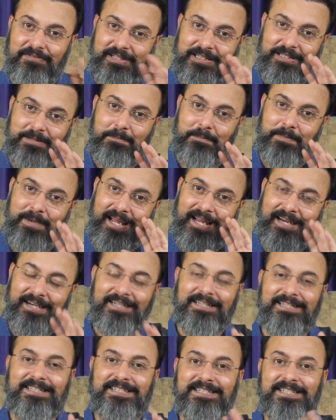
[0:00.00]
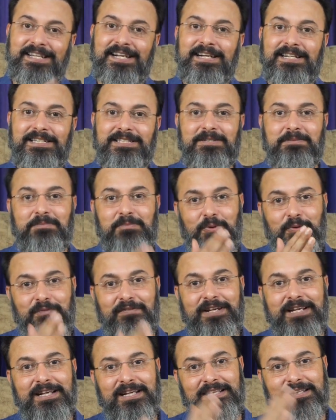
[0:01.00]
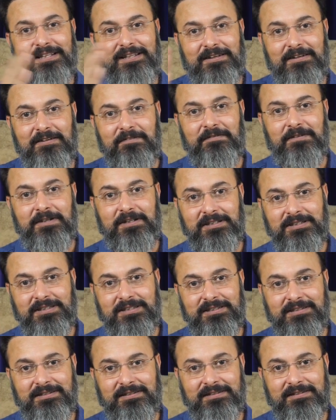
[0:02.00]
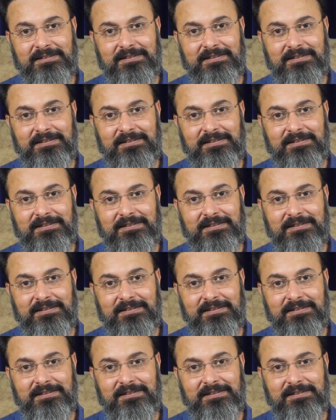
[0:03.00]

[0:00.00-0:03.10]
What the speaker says: when the planet starts moving in the reverse,